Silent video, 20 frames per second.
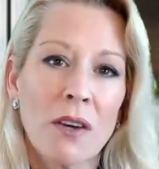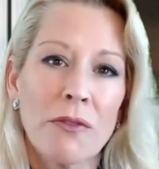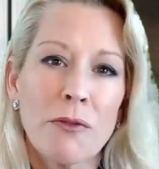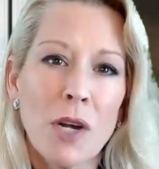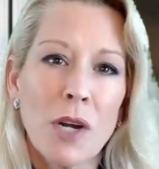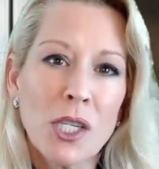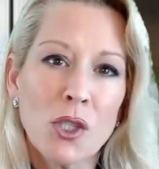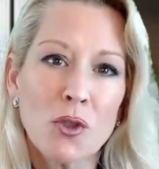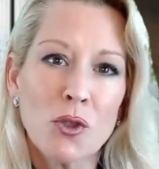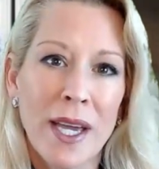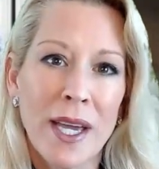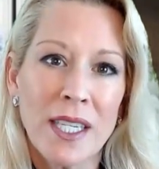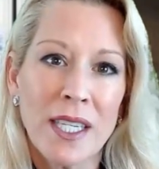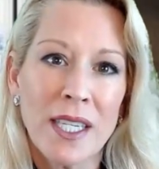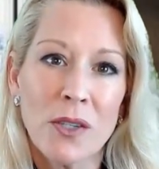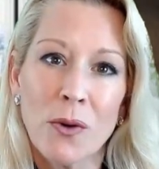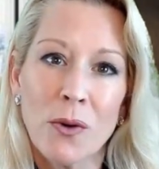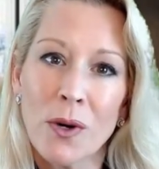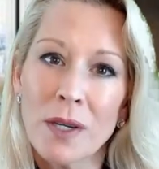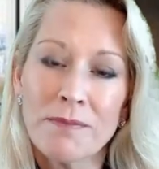frustrated,
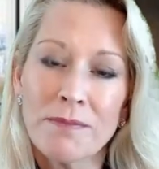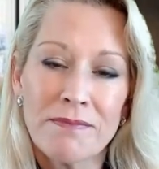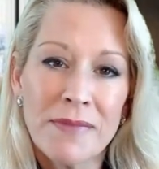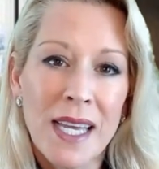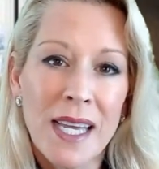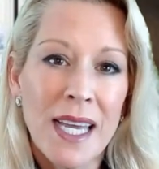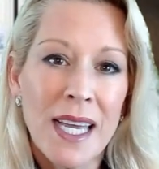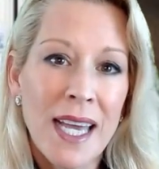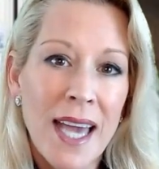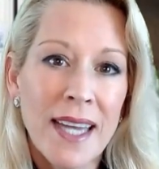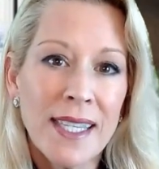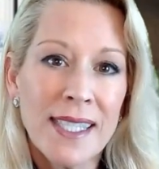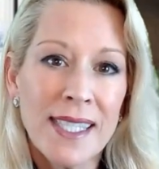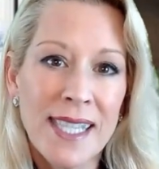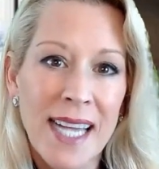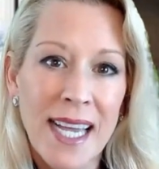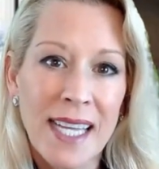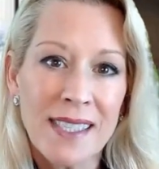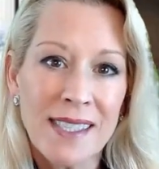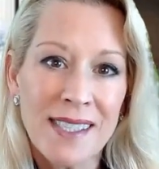or hit a
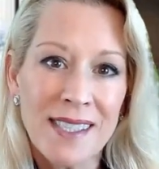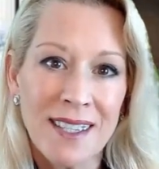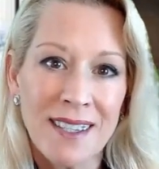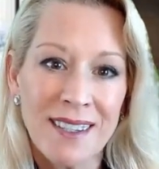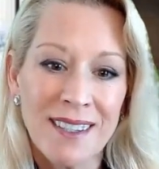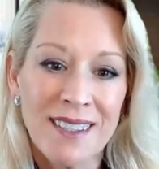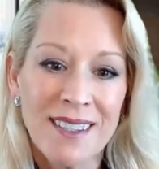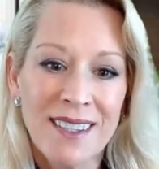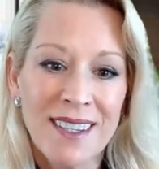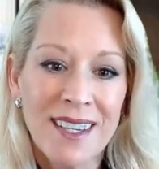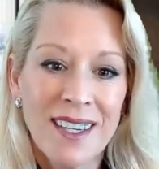standstill.